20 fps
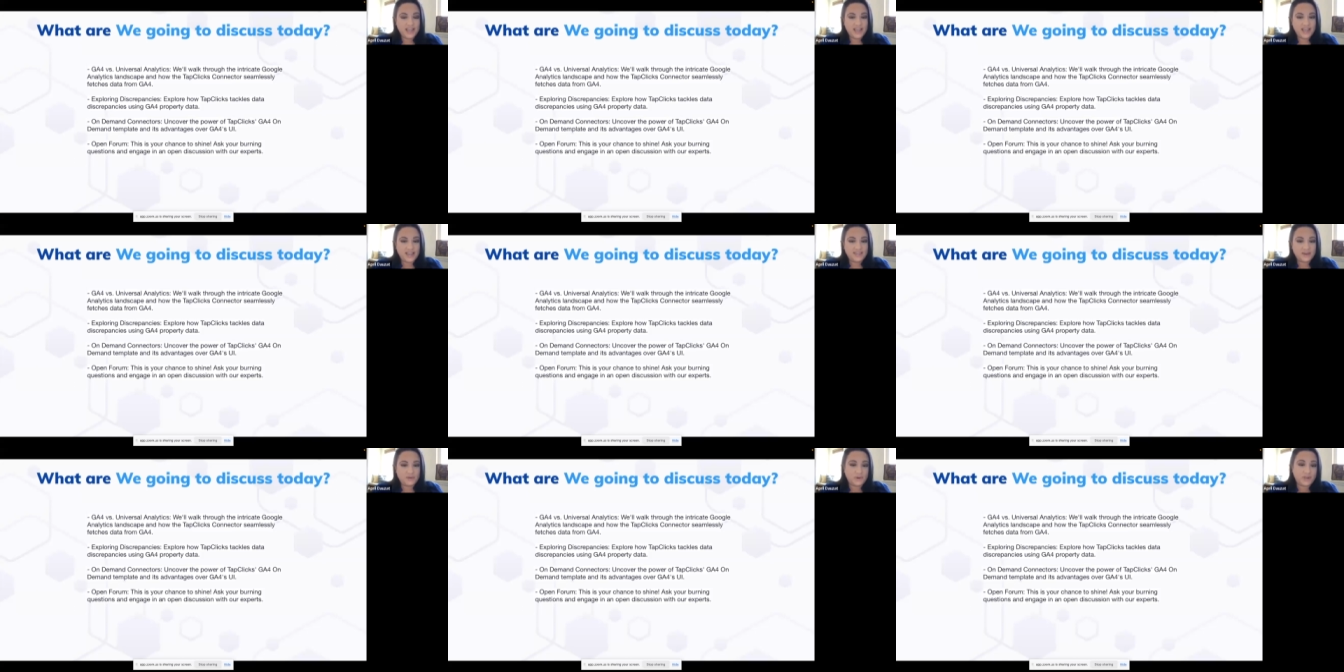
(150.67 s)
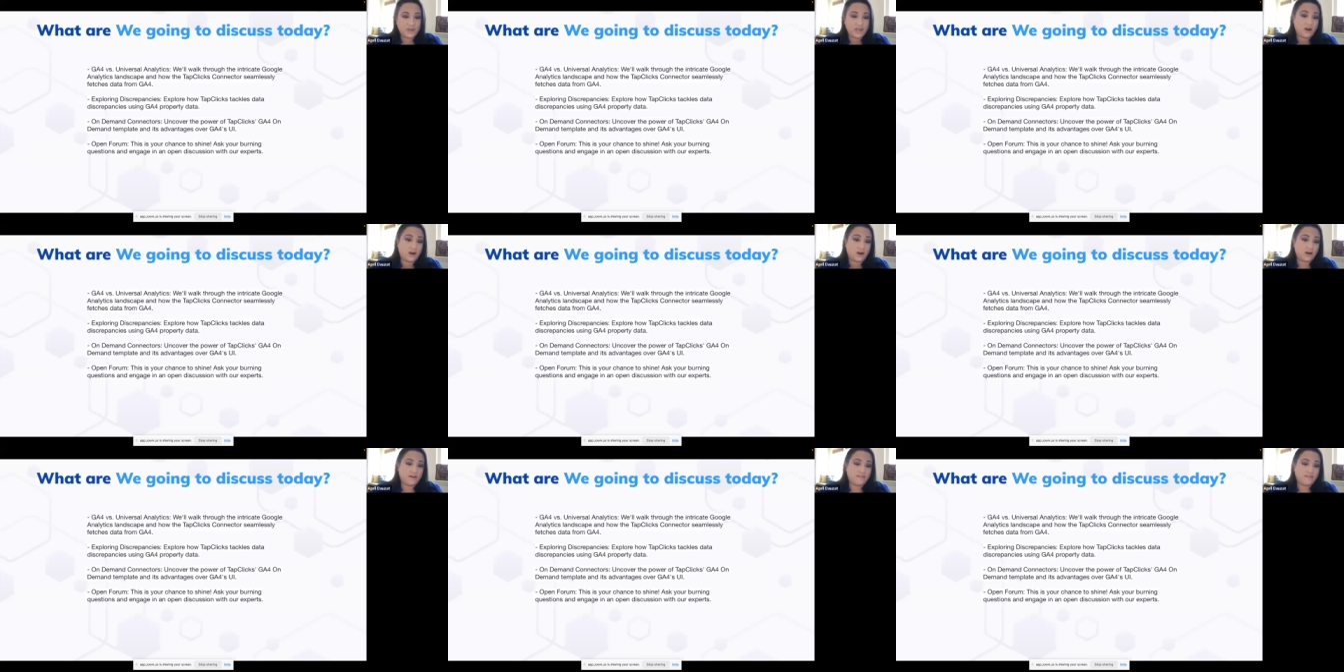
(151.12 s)
and that we
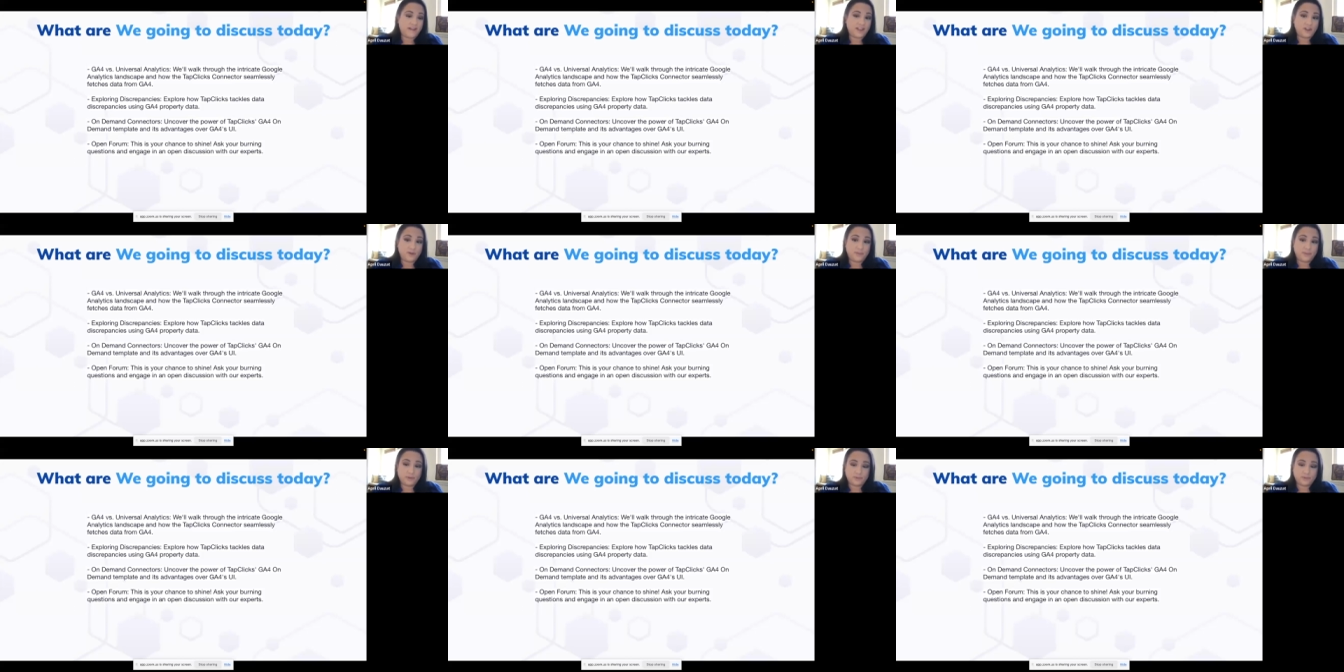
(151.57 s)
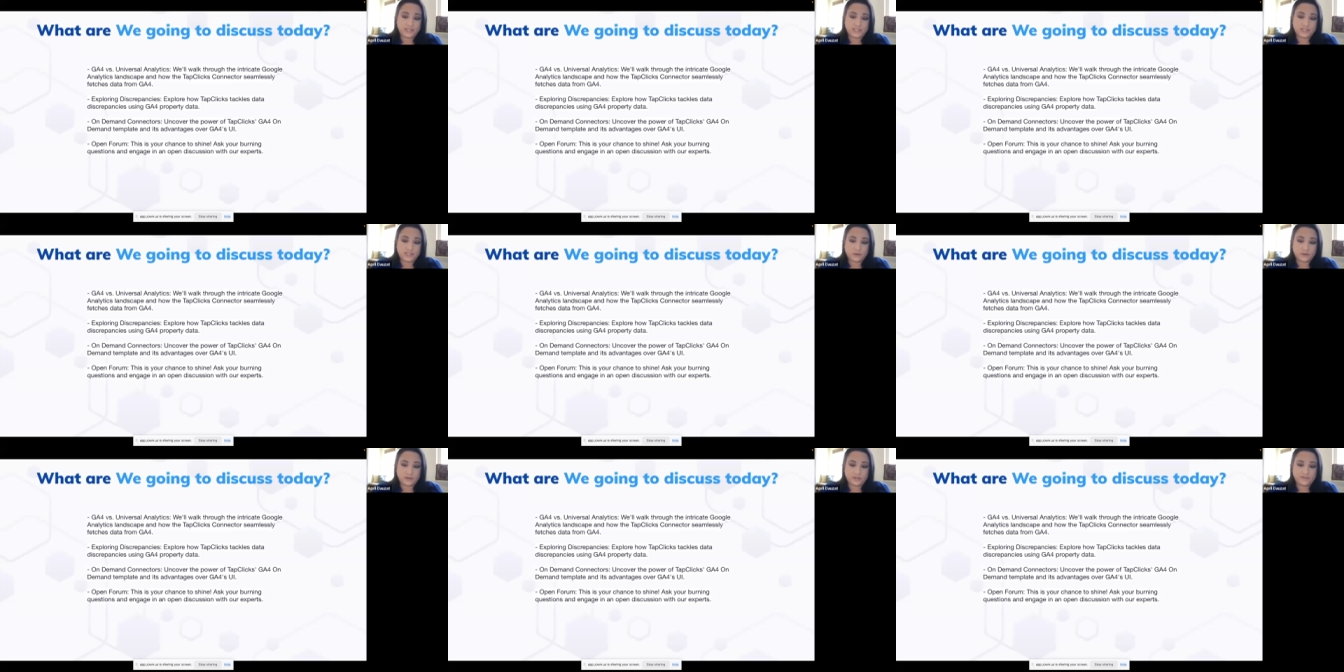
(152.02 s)
are a valuable
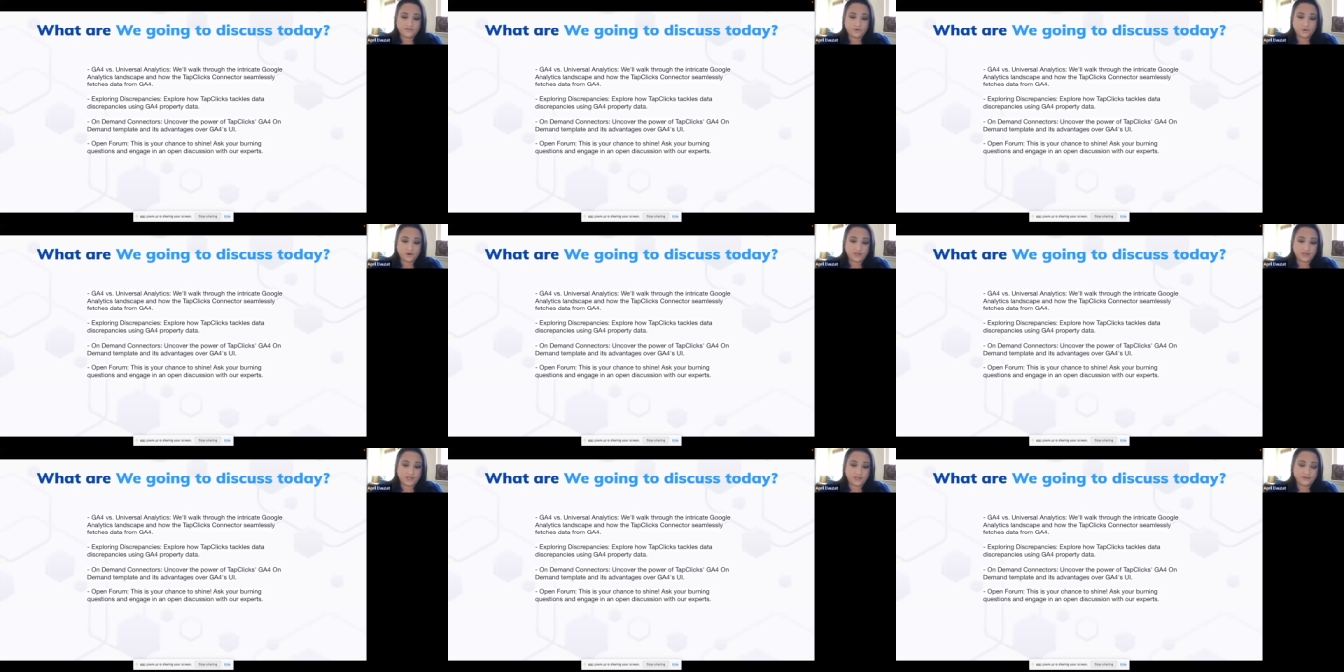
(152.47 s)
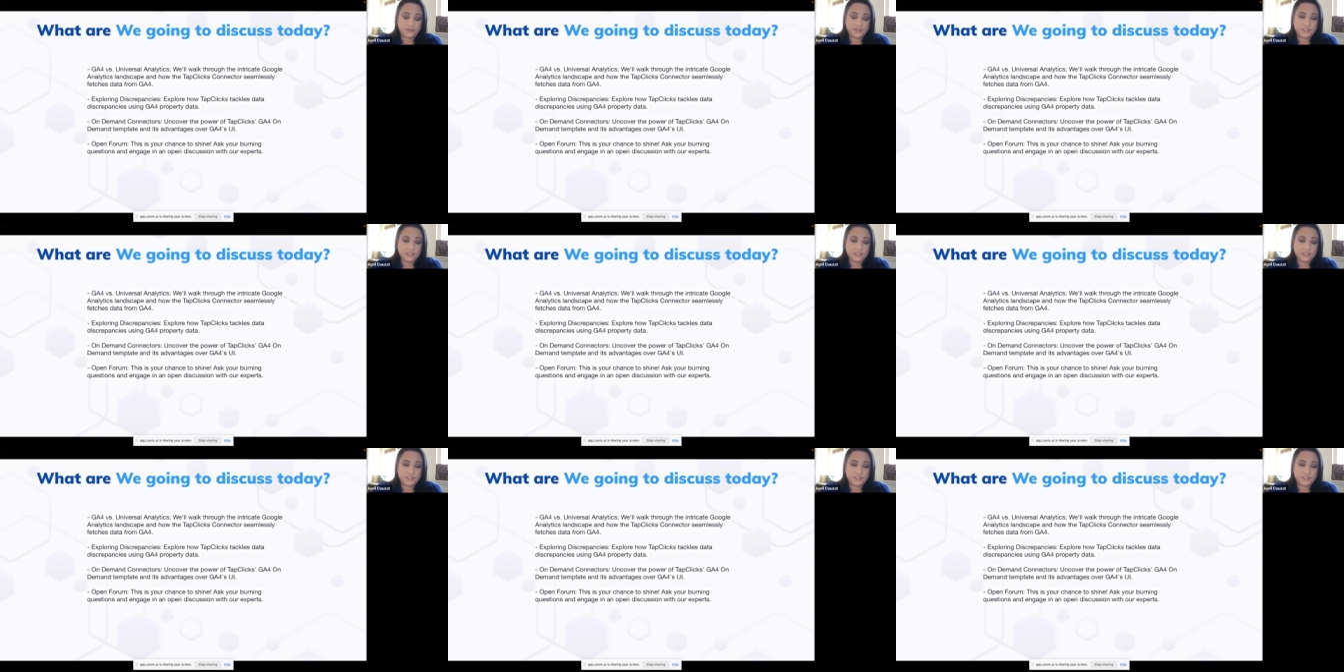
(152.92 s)
resource for you.